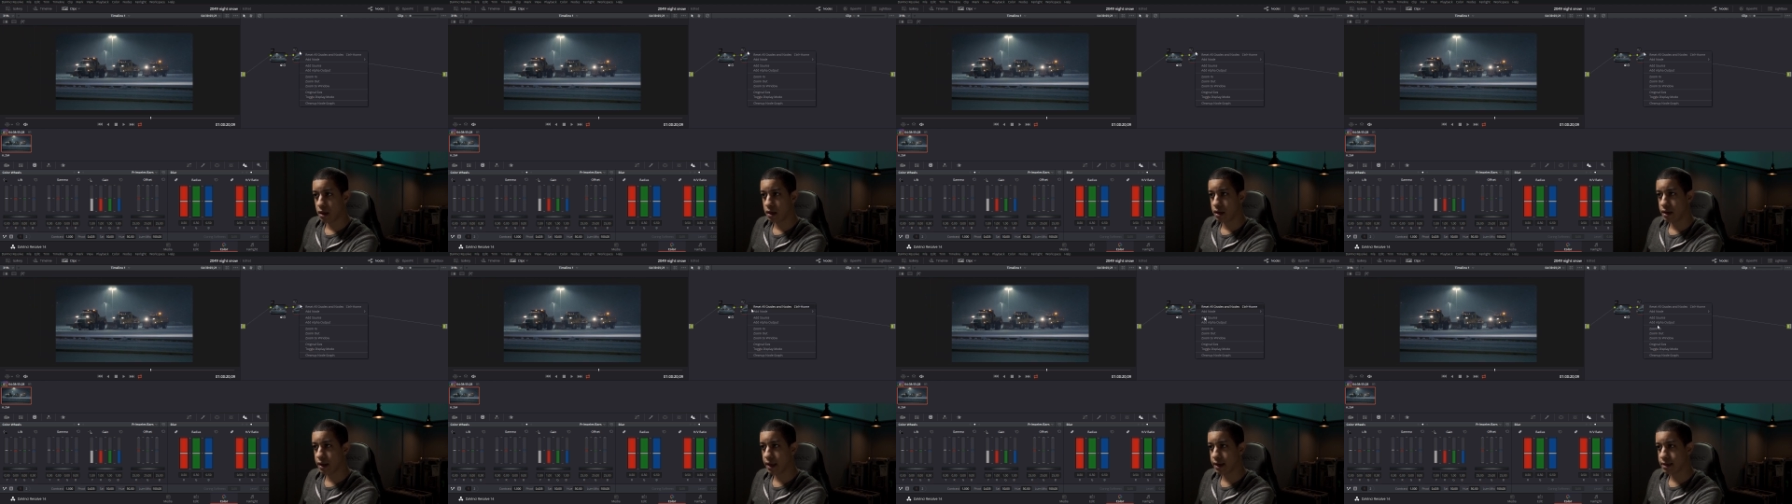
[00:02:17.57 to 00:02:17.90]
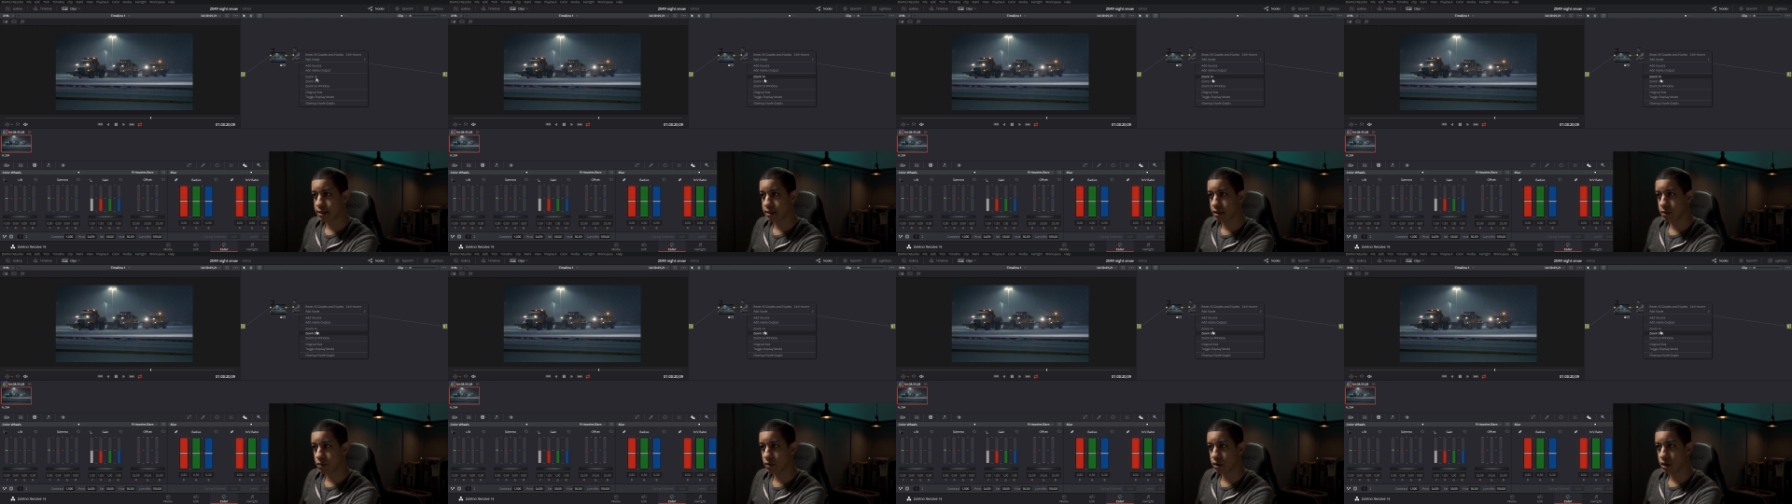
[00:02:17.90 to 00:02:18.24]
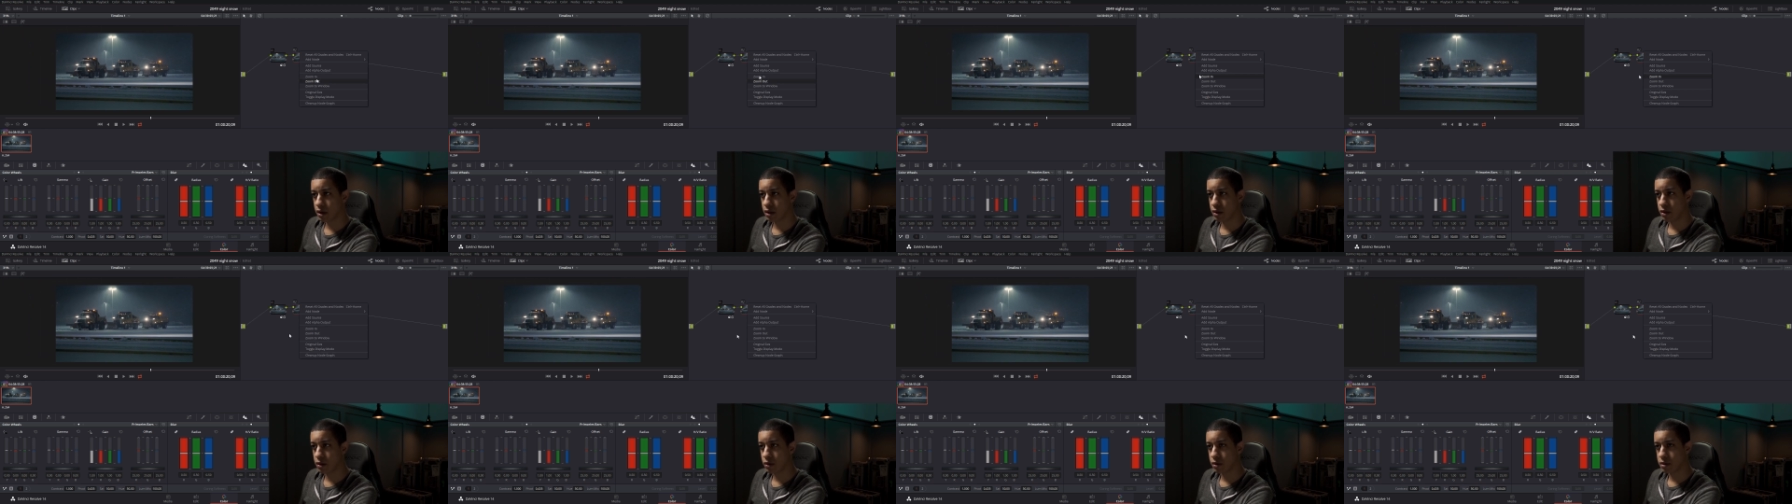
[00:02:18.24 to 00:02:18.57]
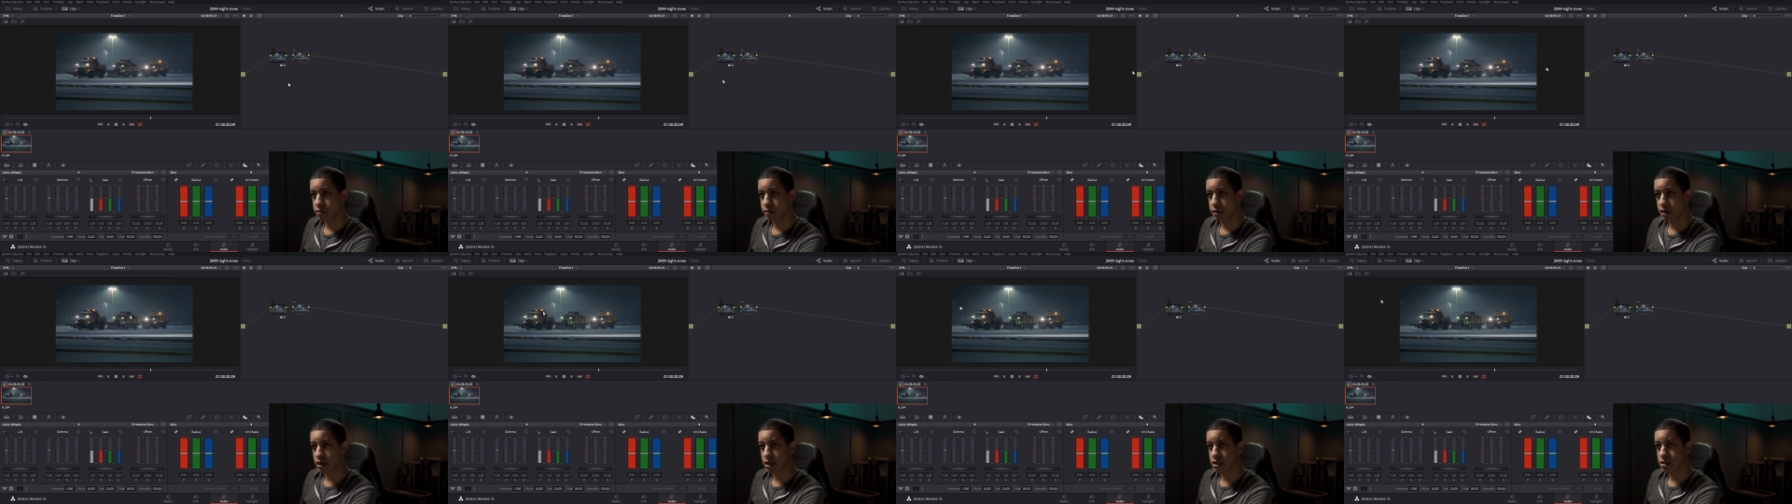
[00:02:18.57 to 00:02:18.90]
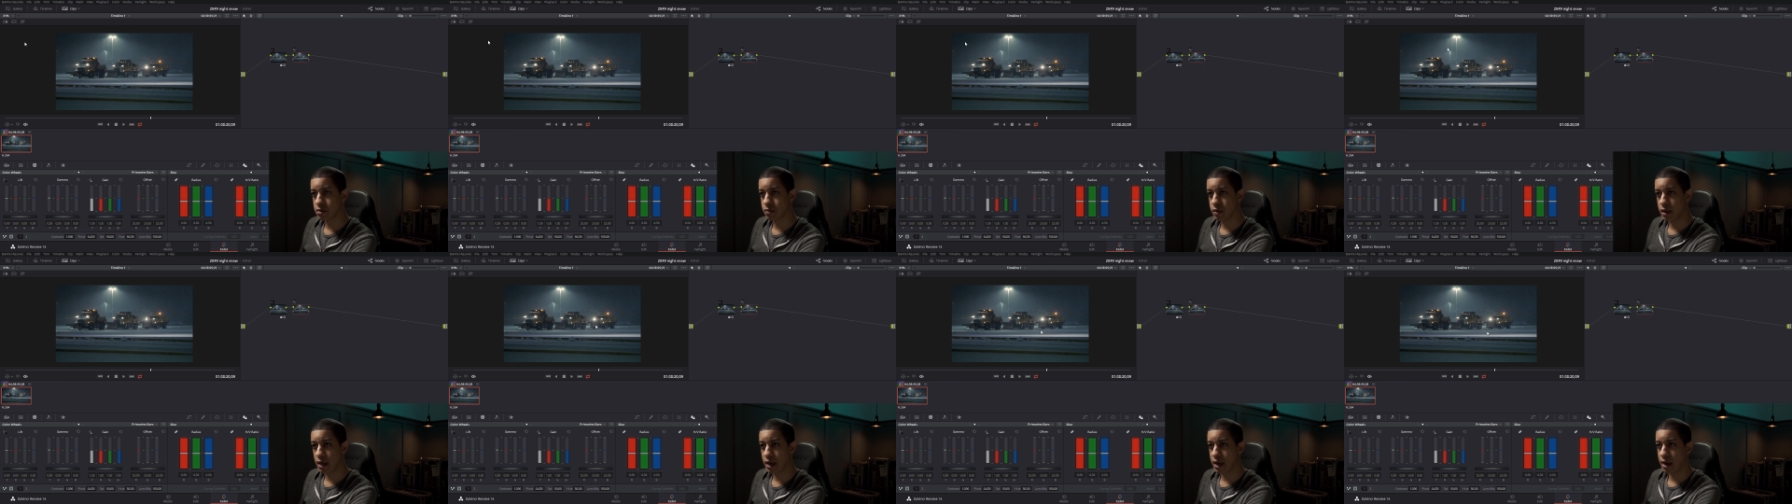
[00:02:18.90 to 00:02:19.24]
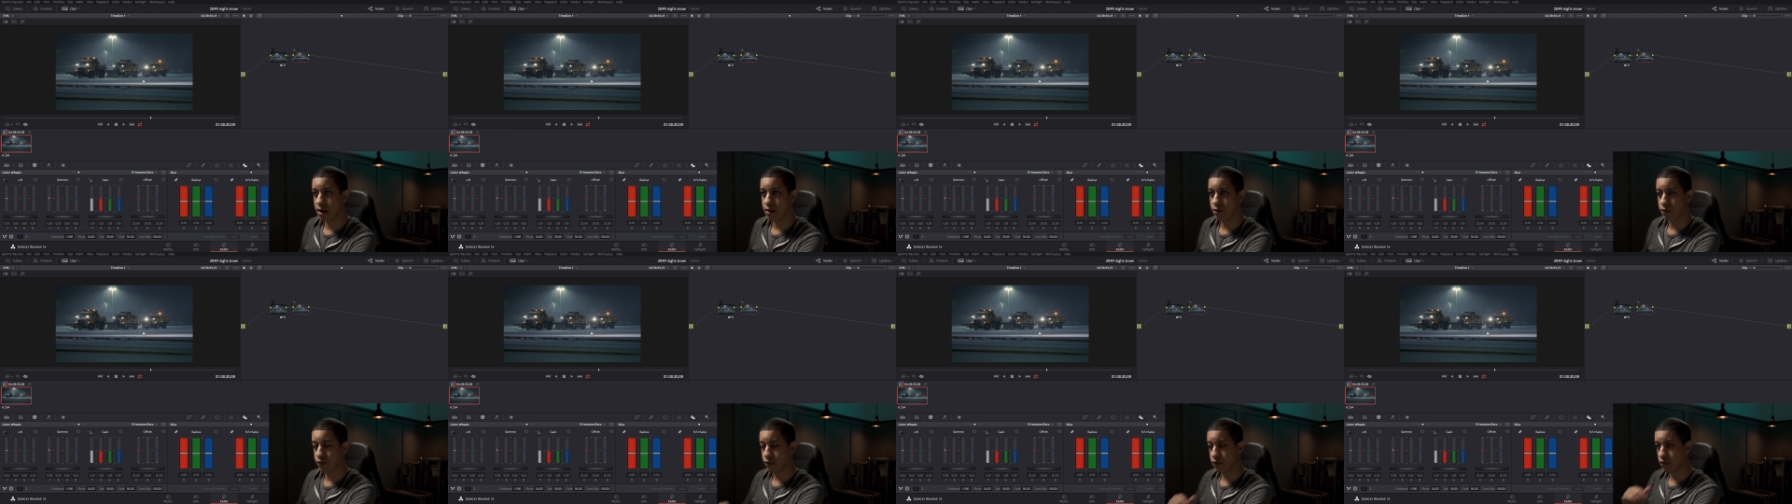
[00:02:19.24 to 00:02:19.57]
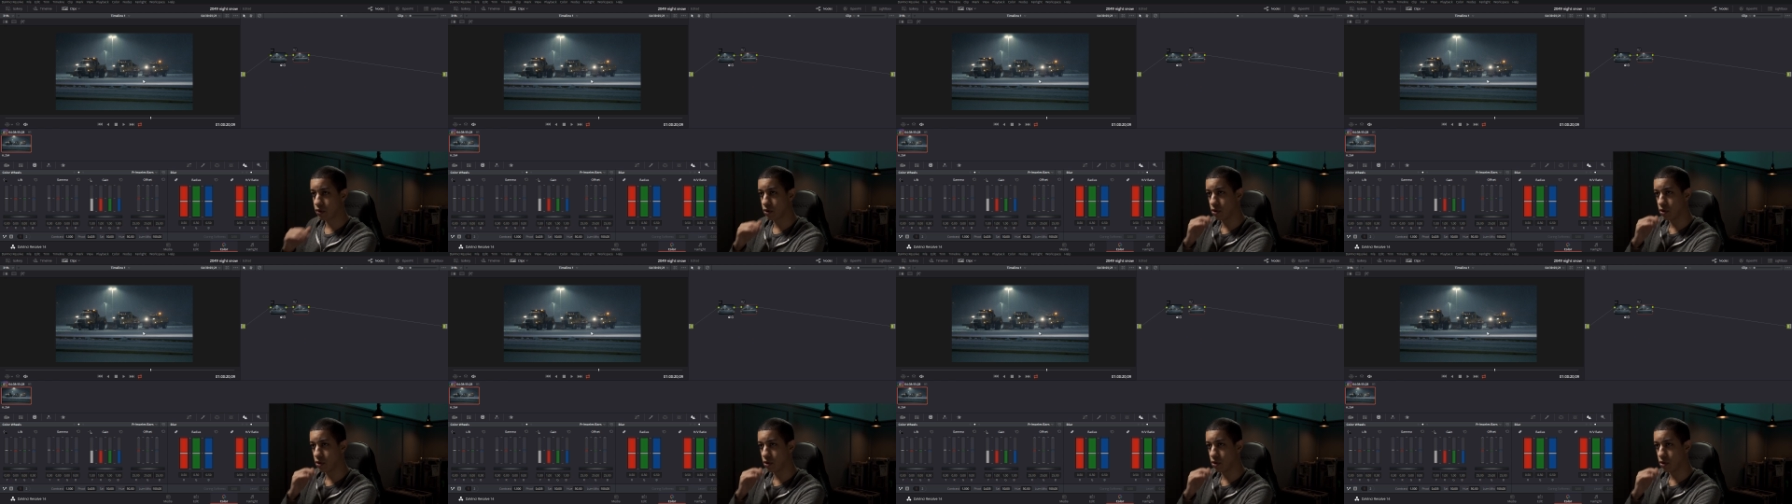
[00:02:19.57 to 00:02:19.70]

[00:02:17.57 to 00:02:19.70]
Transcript: Next thing we're going to do is because we have